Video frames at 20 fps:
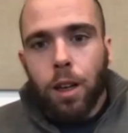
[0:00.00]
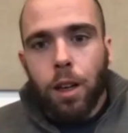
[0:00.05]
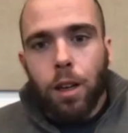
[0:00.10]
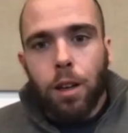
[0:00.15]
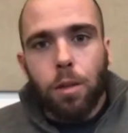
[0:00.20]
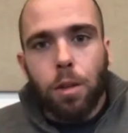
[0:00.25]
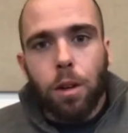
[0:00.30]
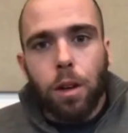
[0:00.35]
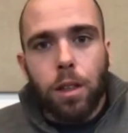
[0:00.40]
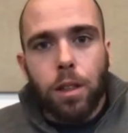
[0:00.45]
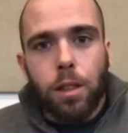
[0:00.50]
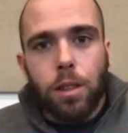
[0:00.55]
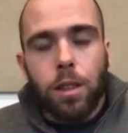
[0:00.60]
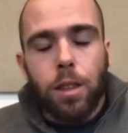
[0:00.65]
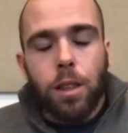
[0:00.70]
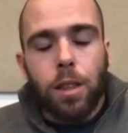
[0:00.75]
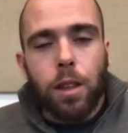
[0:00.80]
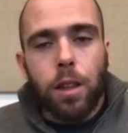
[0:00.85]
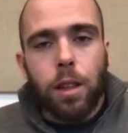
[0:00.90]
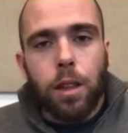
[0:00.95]

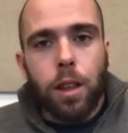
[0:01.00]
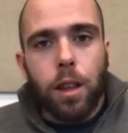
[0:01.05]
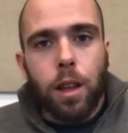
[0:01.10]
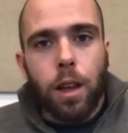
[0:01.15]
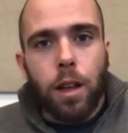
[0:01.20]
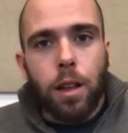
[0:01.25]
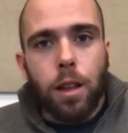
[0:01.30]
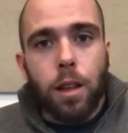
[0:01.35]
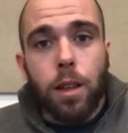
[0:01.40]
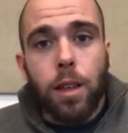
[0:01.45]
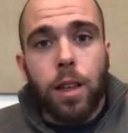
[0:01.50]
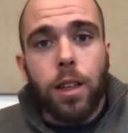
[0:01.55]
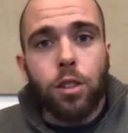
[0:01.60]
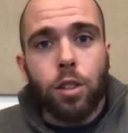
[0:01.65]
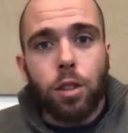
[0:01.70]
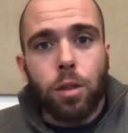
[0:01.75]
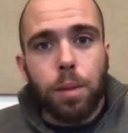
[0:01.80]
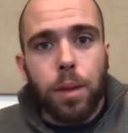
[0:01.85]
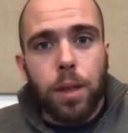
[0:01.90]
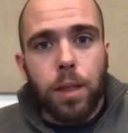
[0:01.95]
was the the
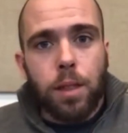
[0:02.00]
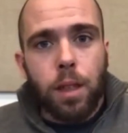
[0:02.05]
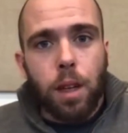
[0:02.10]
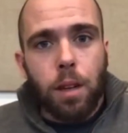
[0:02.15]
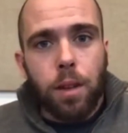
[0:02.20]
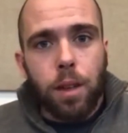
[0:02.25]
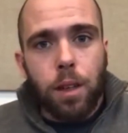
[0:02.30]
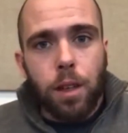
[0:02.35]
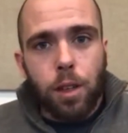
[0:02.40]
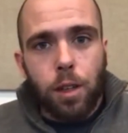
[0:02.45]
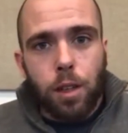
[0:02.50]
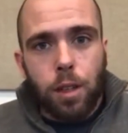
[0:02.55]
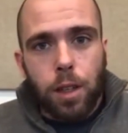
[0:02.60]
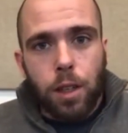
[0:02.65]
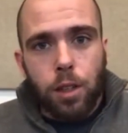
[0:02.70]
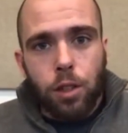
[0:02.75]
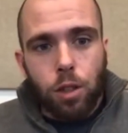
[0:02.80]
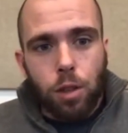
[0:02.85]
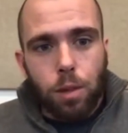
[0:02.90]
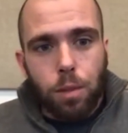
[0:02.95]
digital piece of it. Your mm -hmm.
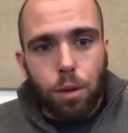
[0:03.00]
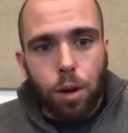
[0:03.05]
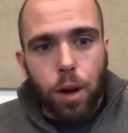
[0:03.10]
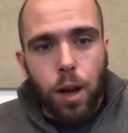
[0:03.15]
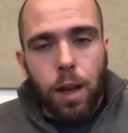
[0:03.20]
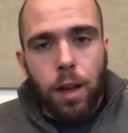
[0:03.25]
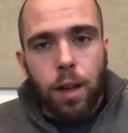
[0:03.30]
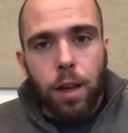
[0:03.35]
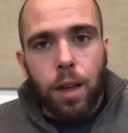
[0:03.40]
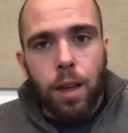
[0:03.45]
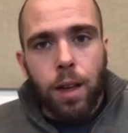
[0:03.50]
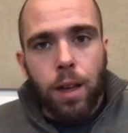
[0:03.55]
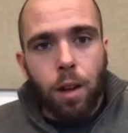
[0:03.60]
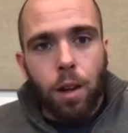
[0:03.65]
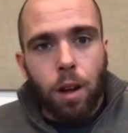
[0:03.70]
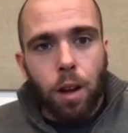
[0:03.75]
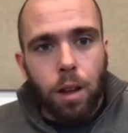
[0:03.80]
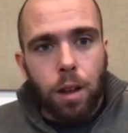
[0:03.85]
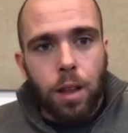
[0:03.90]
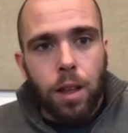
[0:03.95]
digital branding and
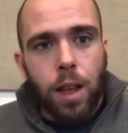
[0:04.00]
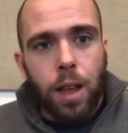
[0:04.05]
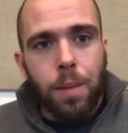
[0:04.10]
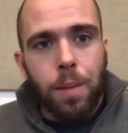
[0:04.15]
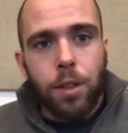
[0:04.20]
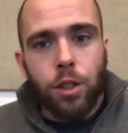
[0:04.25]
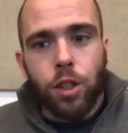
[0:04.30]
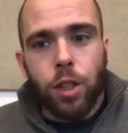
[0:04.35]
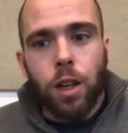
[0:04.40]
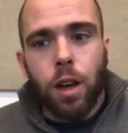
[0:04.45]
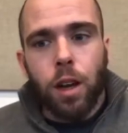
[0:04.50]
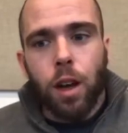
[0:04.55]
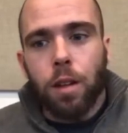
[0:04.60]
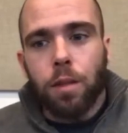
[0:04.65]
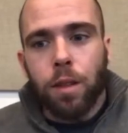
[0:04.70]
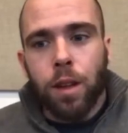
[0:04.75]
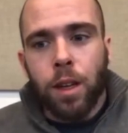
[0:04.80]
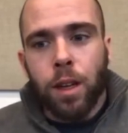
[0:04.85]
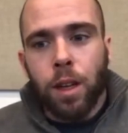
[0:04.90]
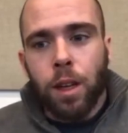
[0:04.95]
all of the imaging
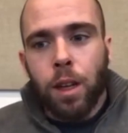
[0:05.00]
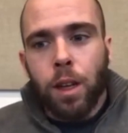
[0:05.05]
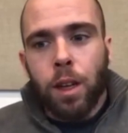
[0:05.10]
of it.